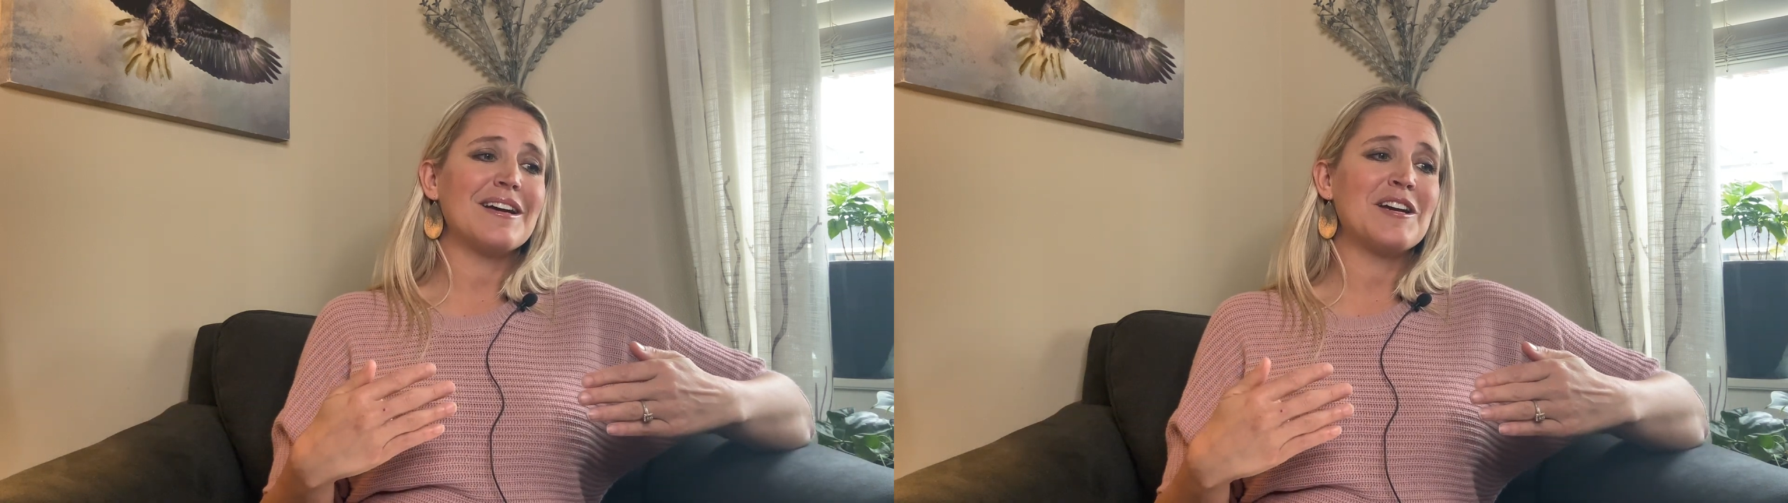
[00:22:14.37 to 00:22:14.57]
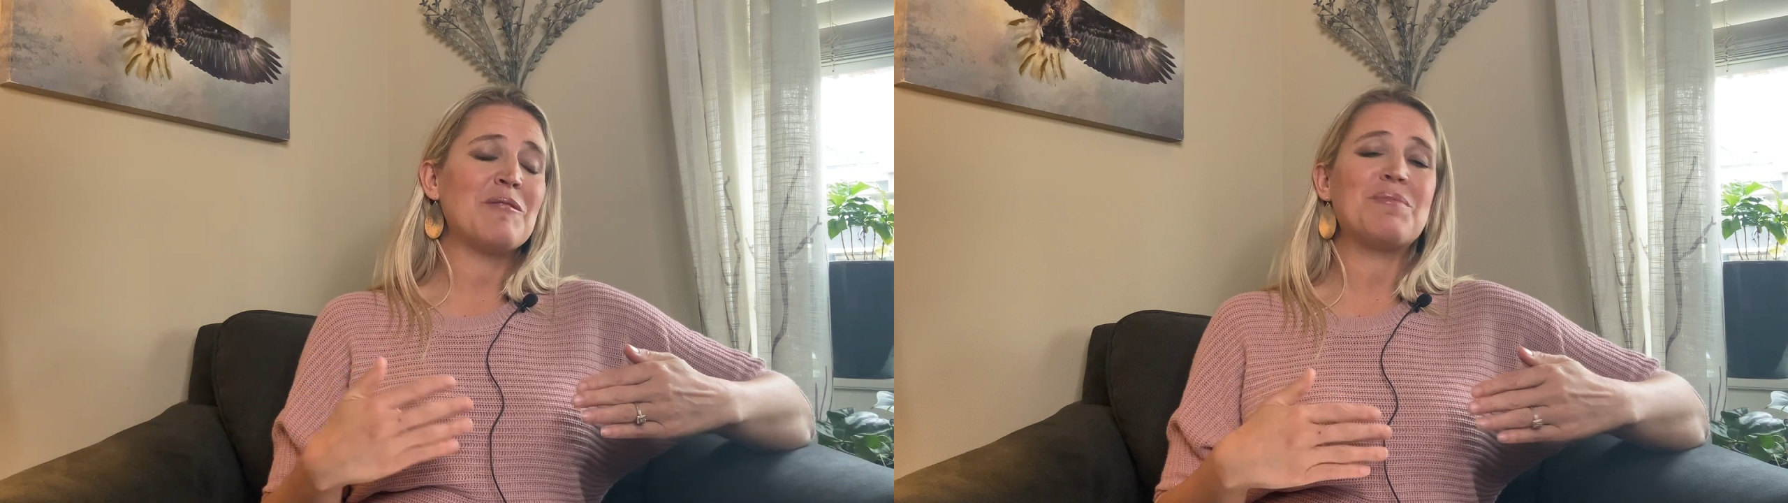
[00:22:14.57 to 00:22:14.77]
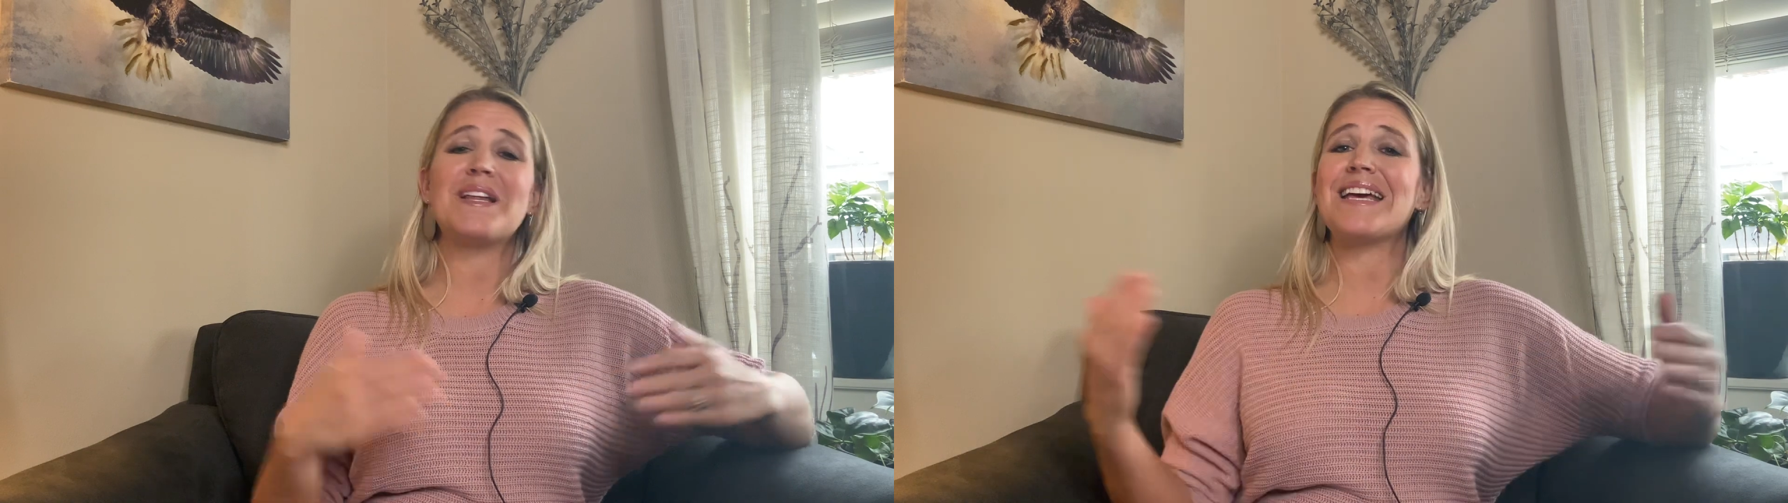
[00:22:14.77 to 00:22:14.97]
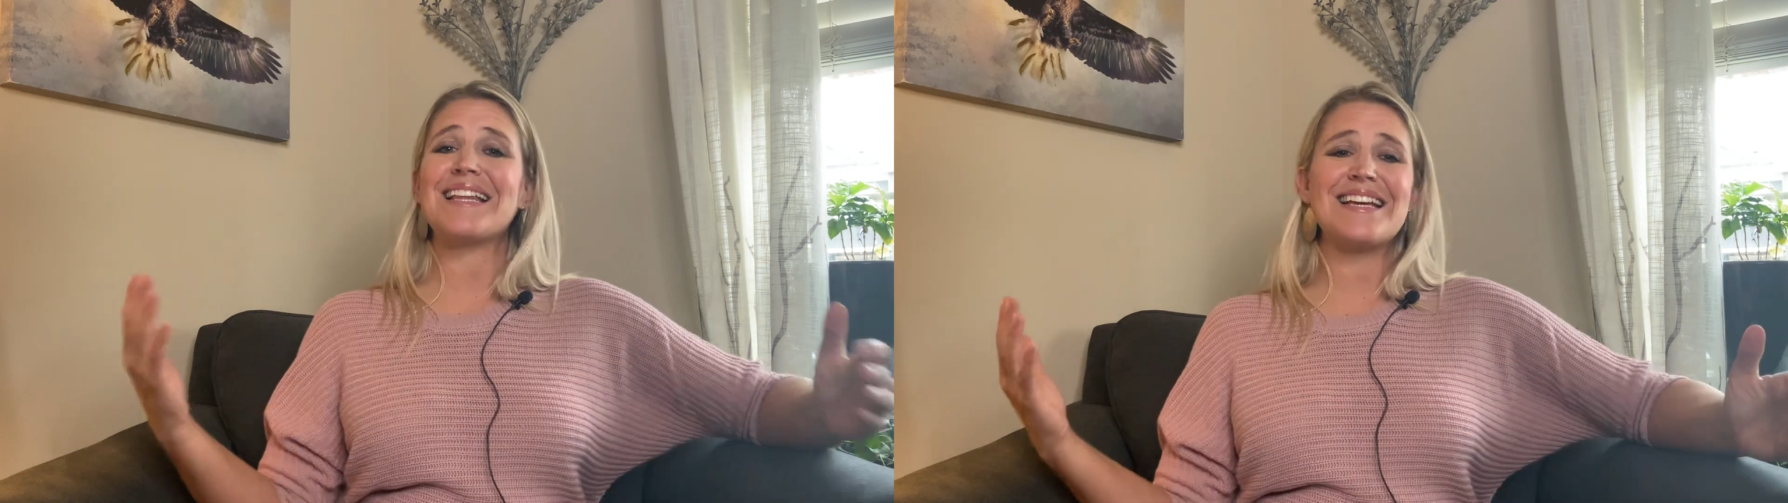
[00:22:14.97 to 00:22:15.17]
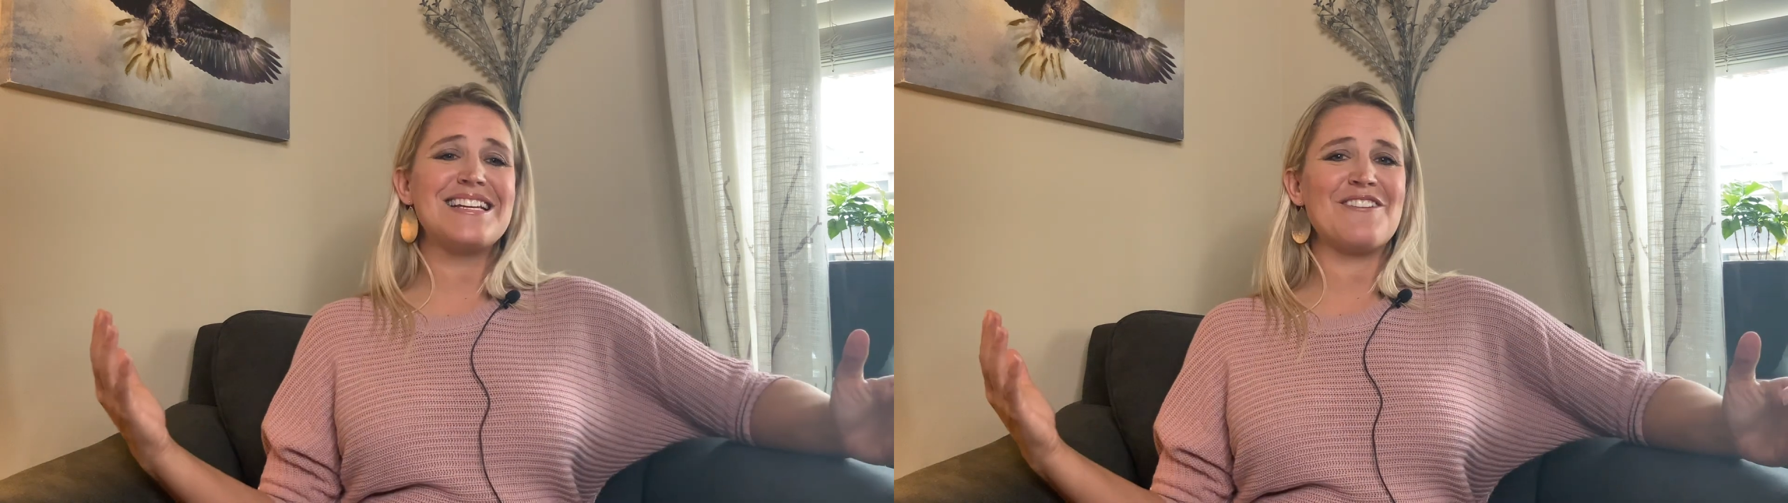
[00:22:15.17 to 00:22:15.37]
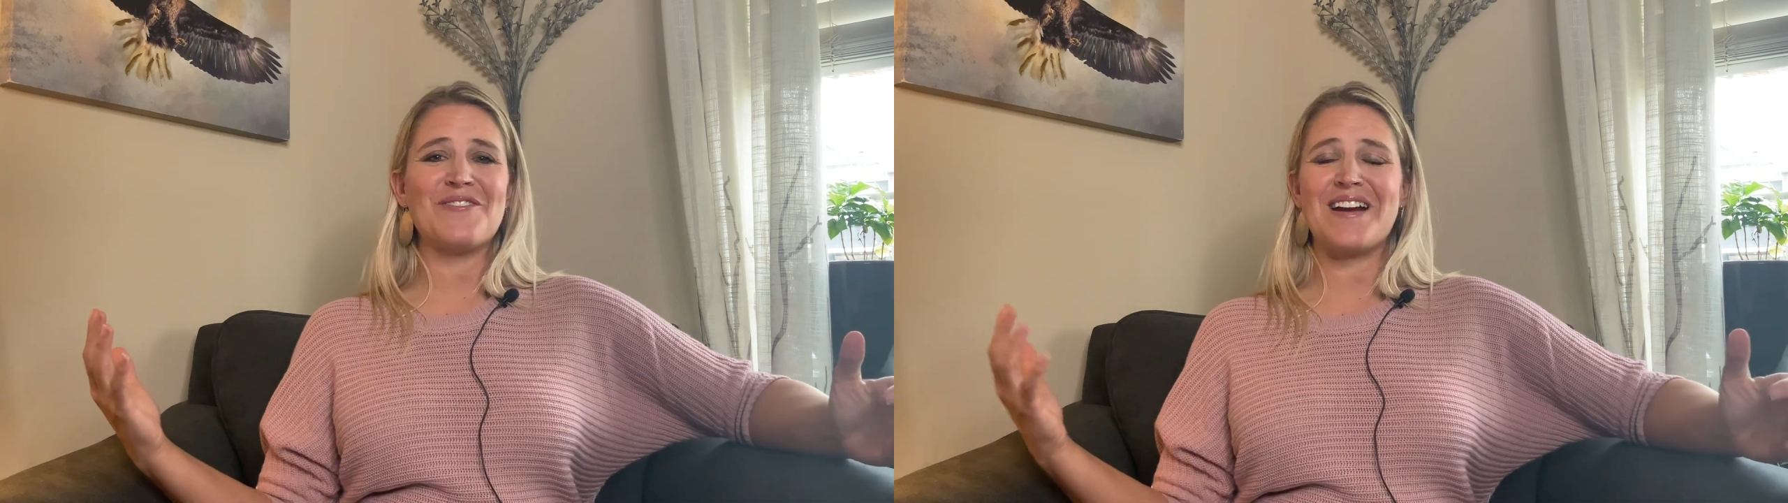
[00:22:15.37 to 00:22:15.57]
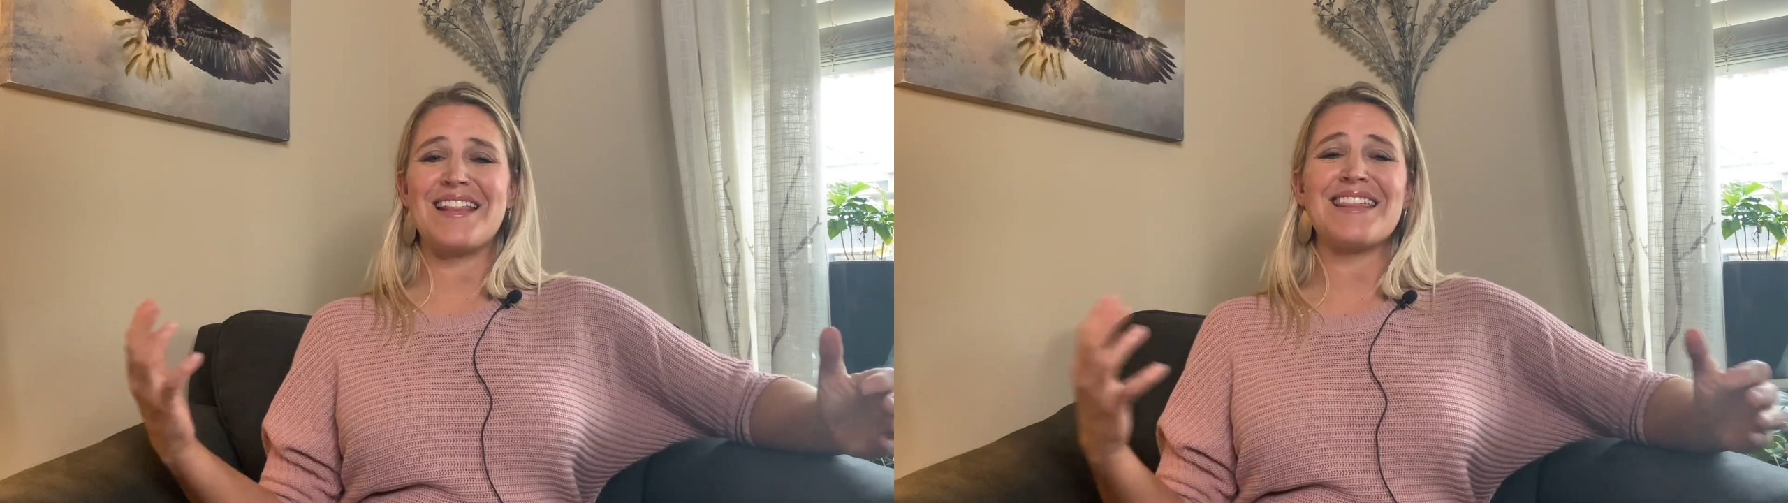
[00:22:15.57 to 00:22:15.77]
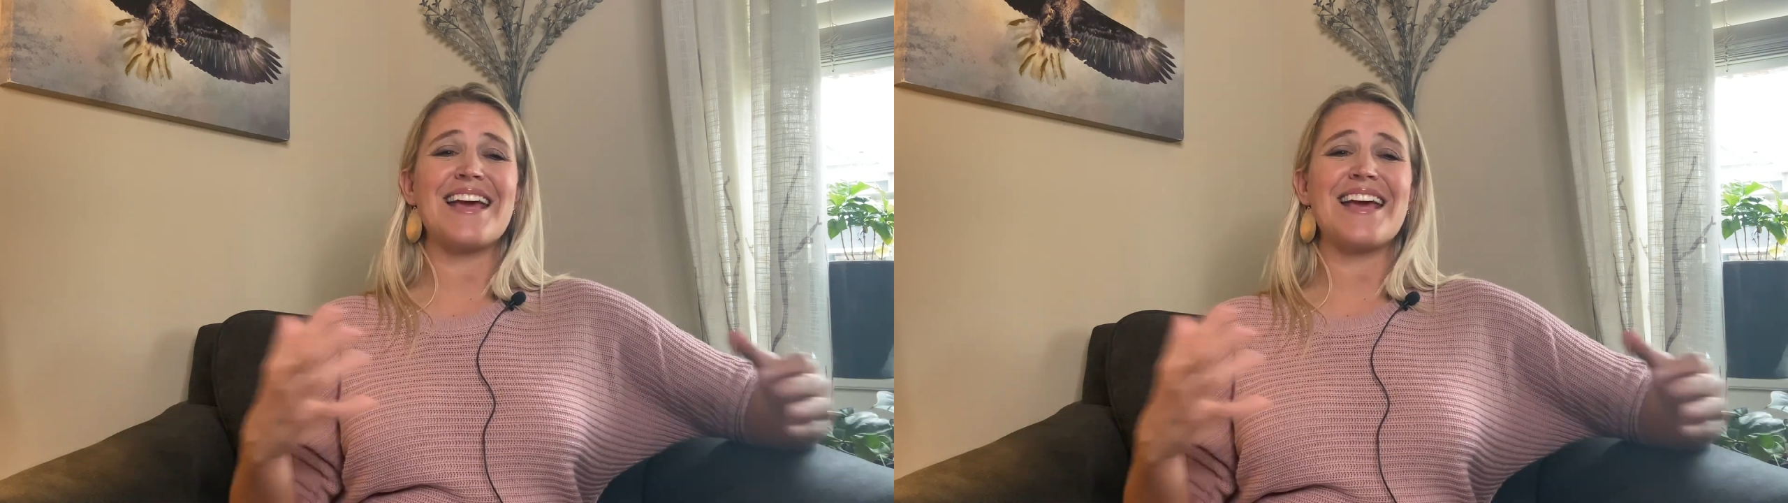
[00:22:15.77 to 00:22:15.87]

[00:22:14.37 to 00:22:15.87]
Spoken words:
completely different.